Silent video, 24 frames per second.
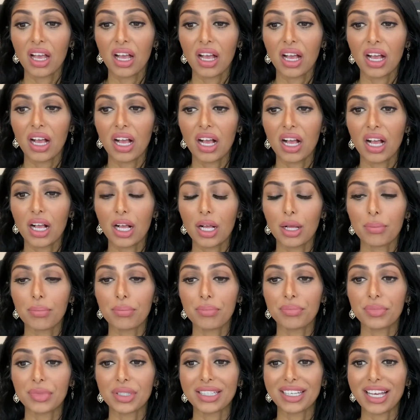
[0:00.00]

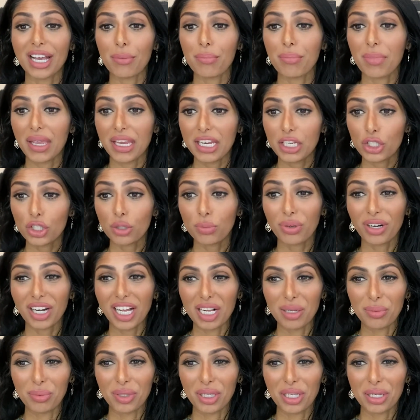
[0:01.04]
A major
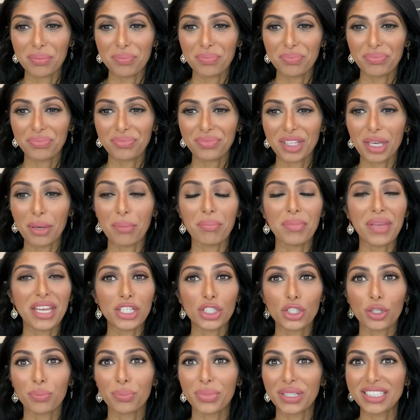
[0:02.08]

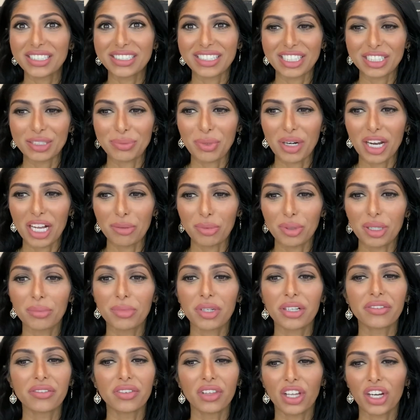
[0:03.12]
business problem
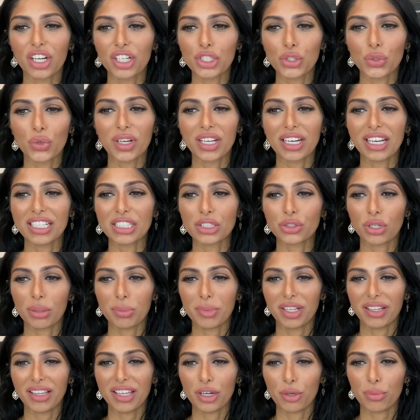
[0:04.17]
of large organized
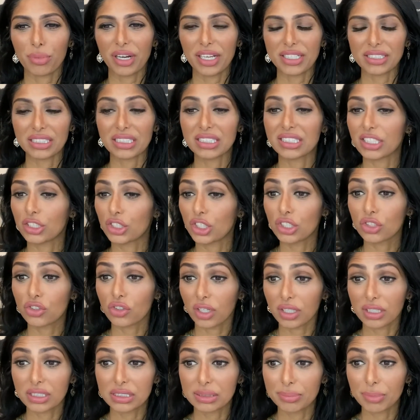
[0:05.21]
criminal enterprises, such as
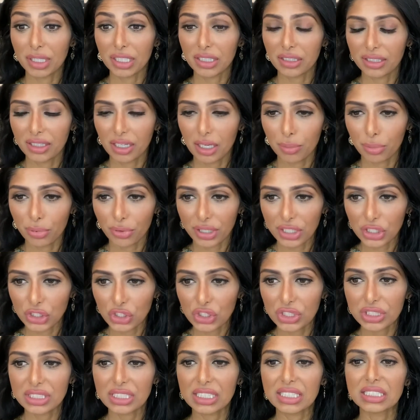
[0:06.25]
drug smuggling
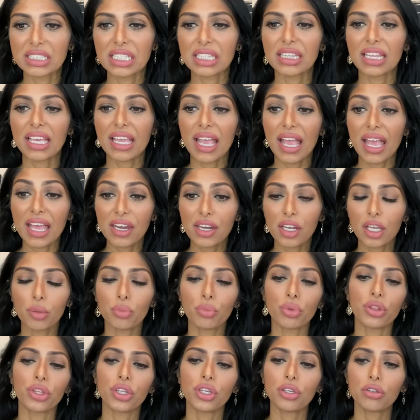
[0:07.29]
operations, is that they end up
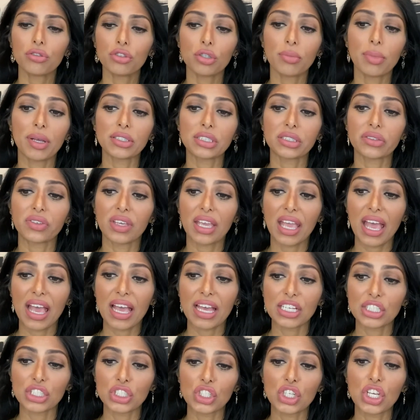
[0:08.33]
with huge amounts of
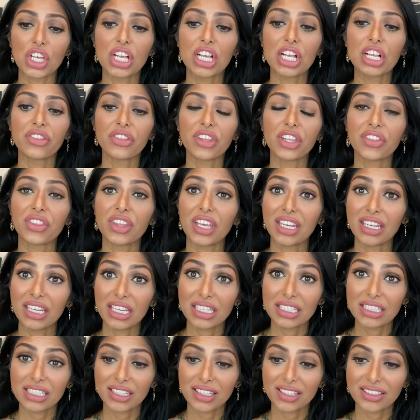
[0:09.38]
cash that they
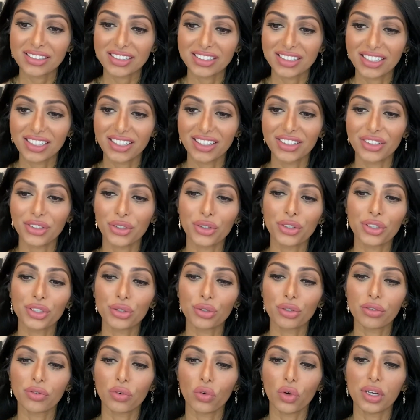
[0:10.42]
need to conceal in order to
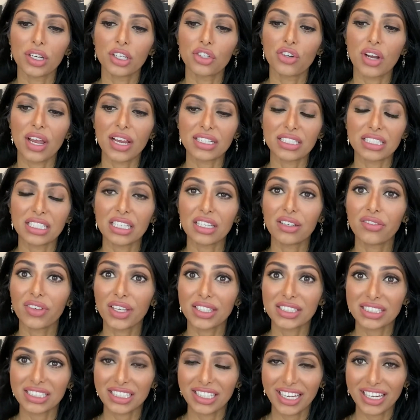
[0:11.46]
avoid attracting
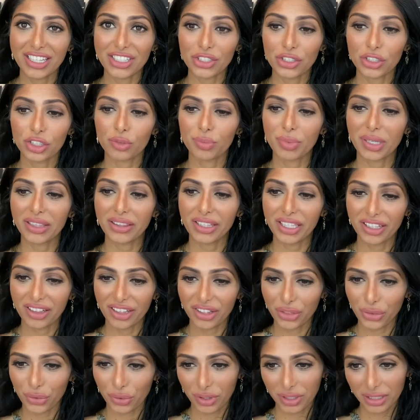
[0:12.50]
investigations by legal
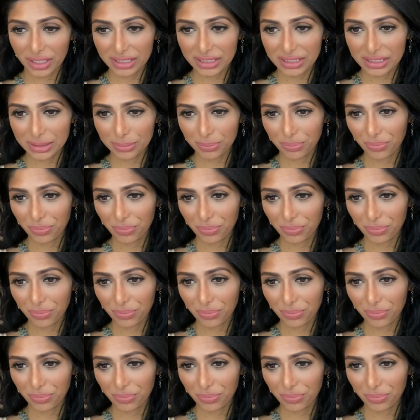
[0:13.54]
authorities.